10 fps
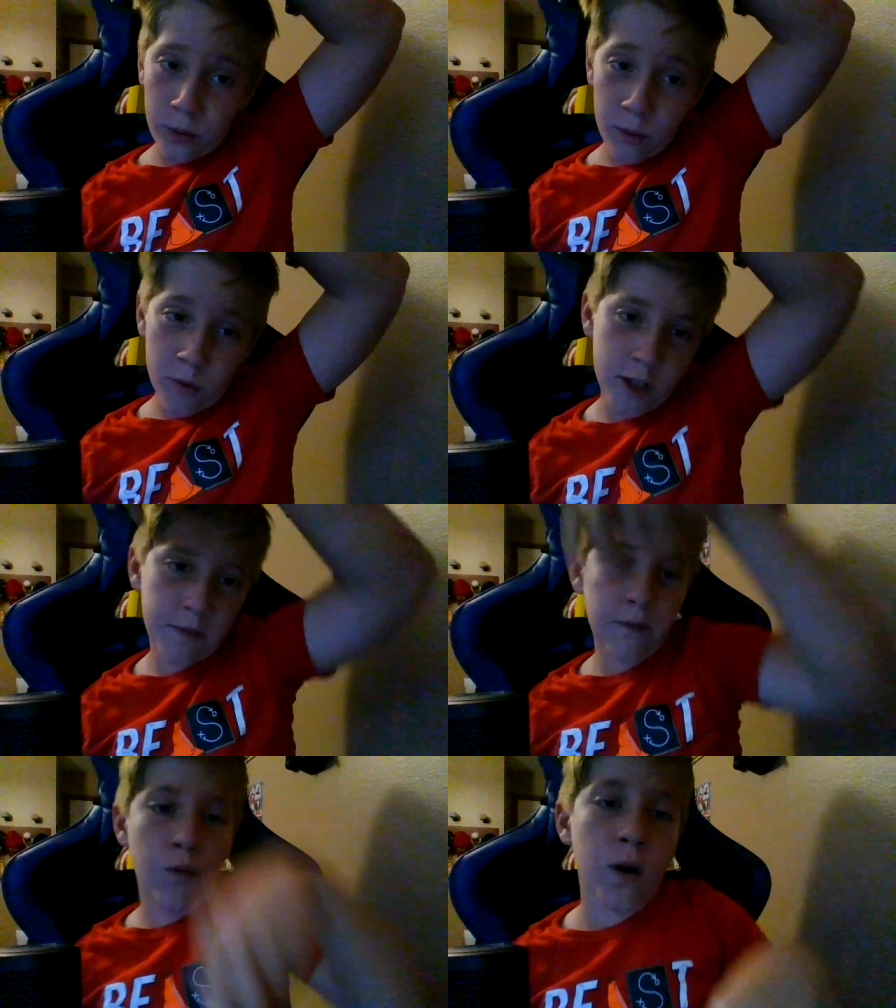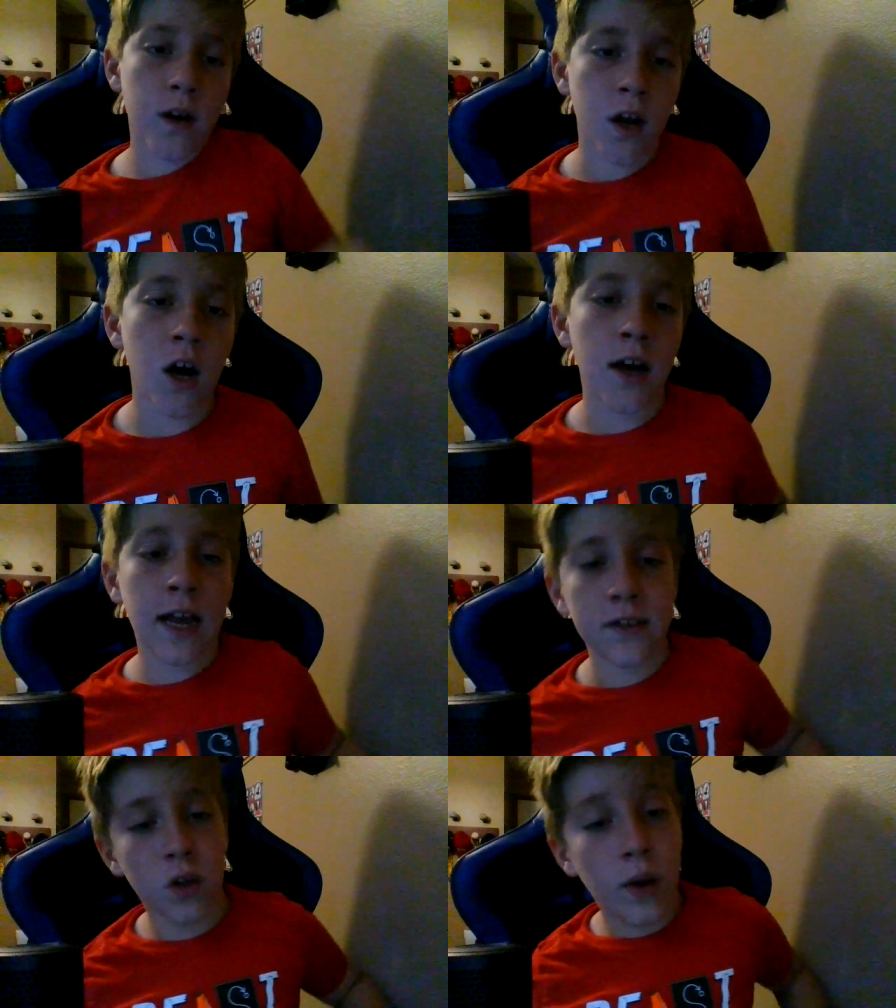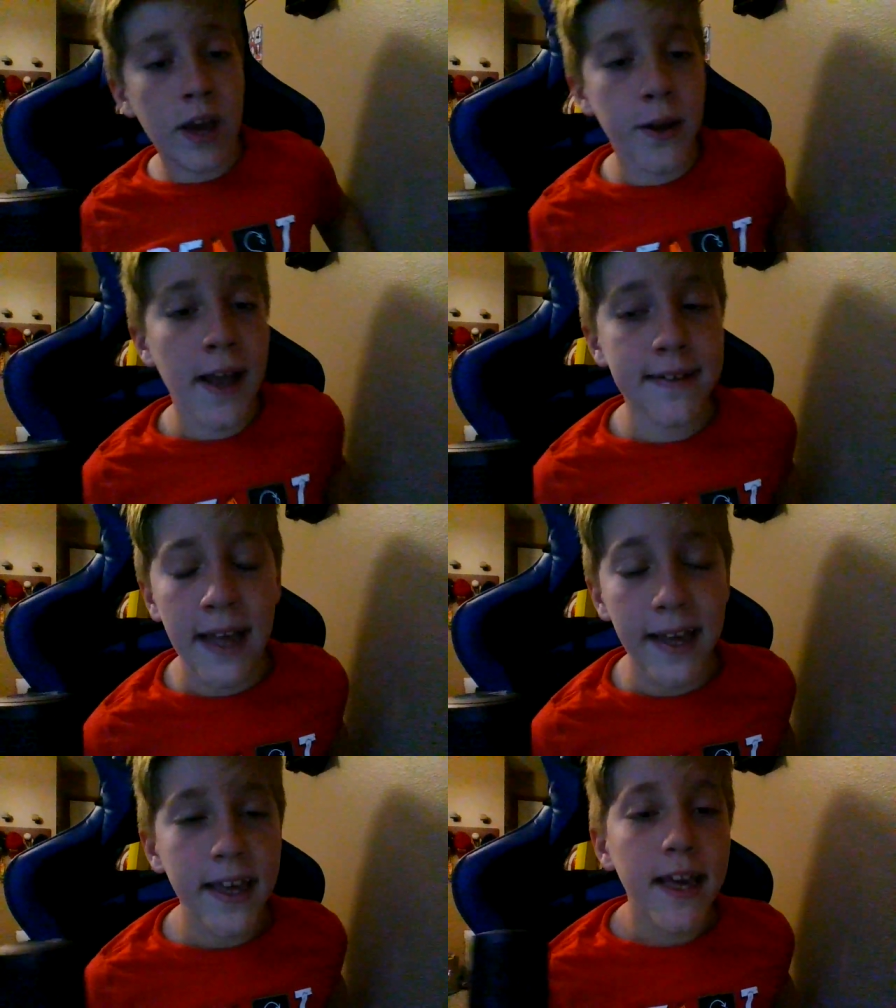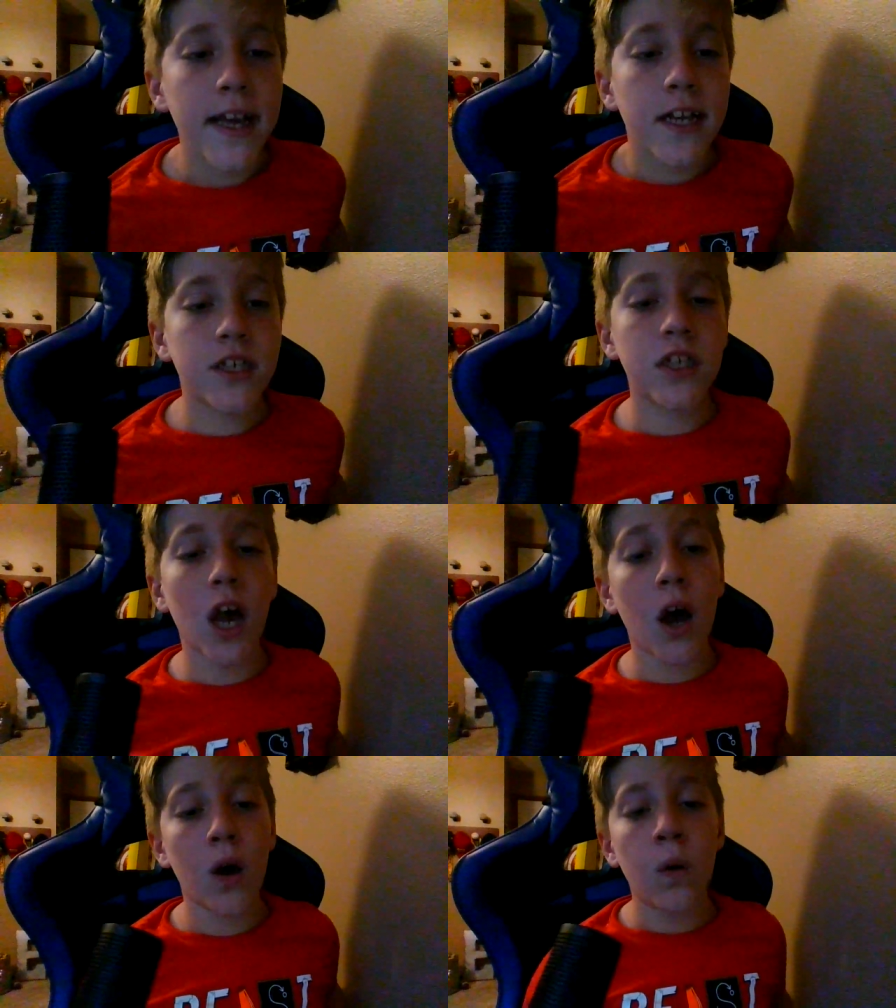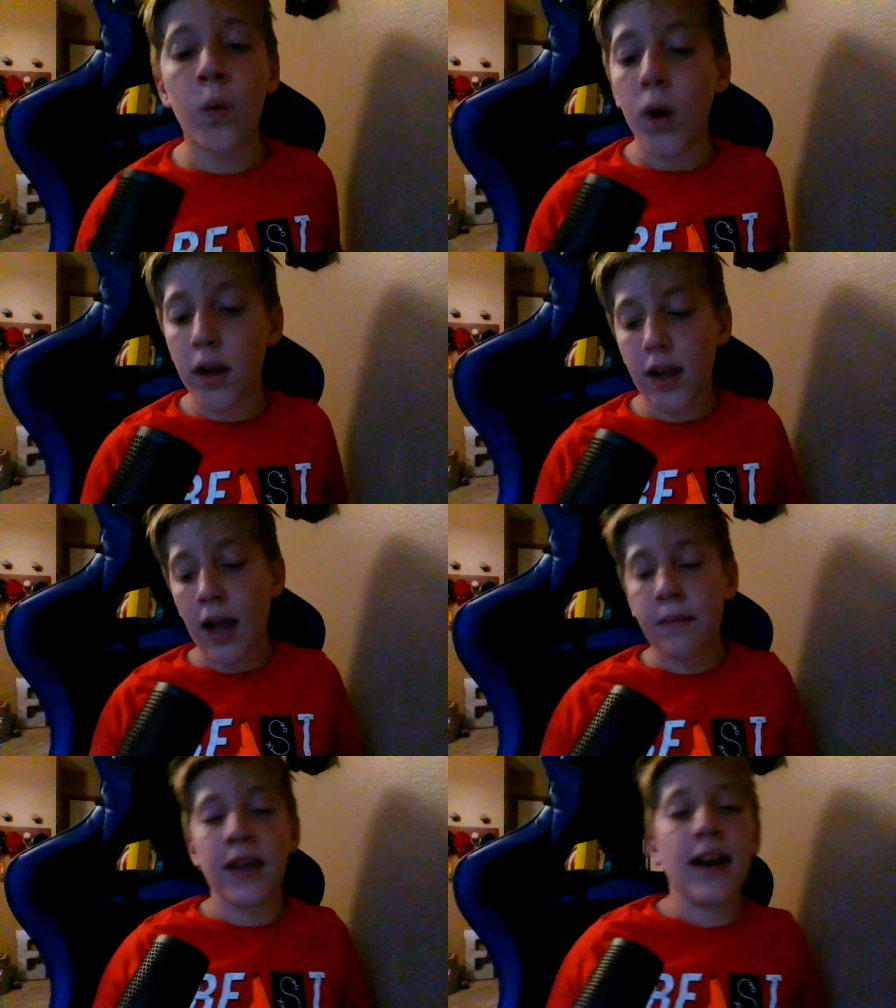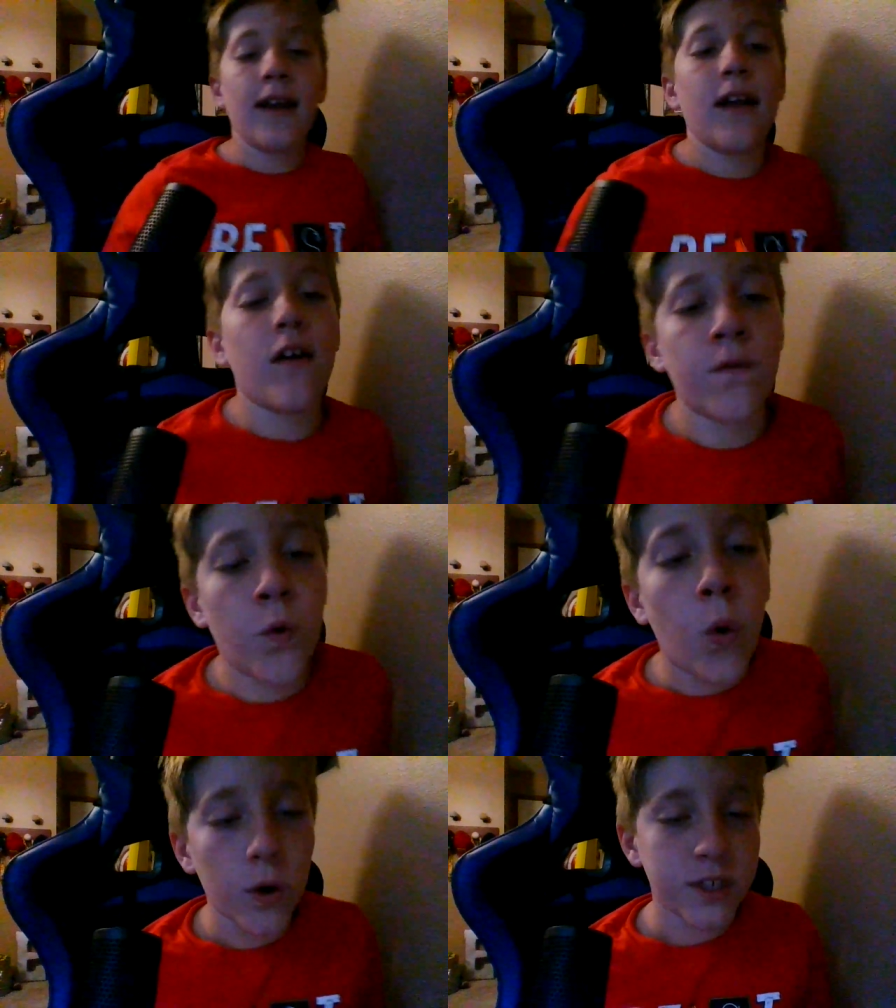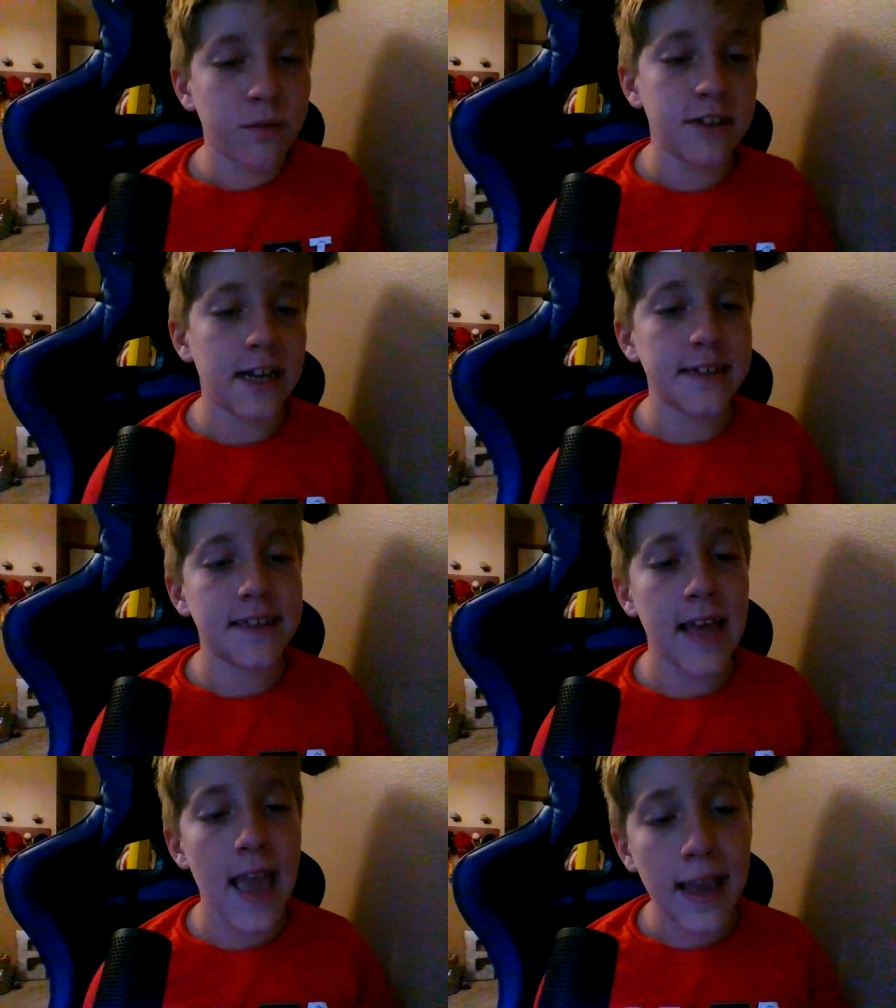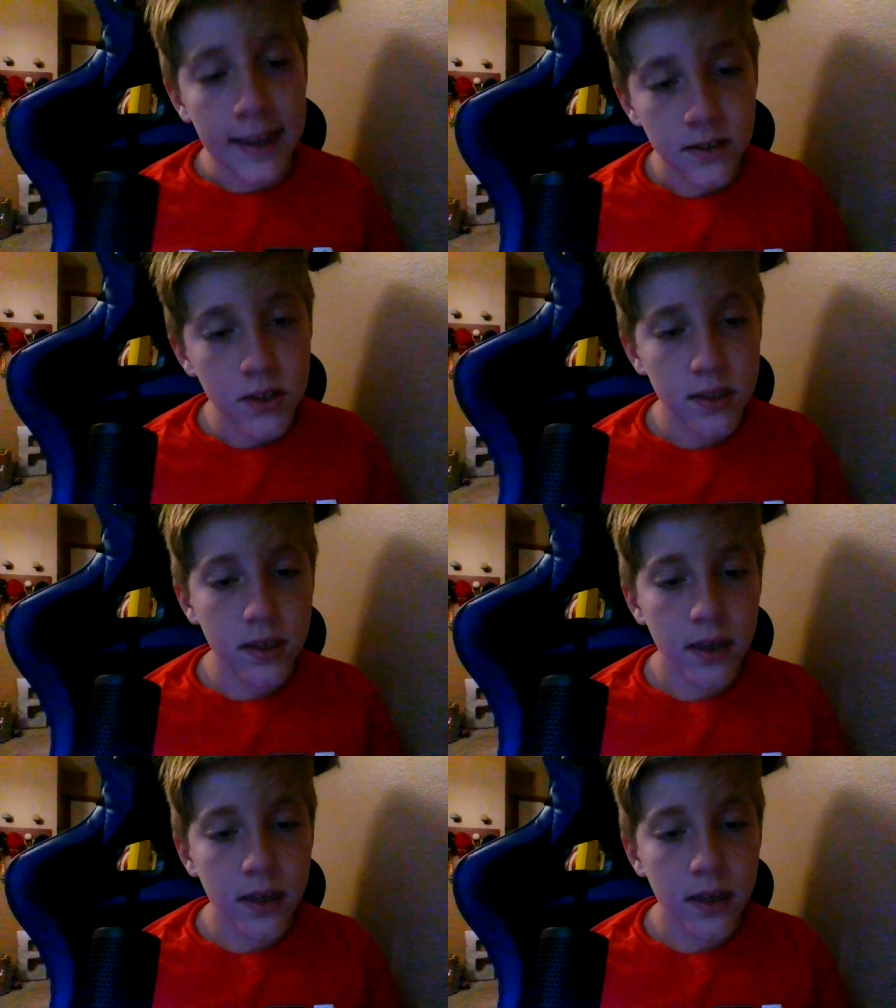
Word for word: he was before uh, his no hitter last night. So I mean, of course it was against the A's.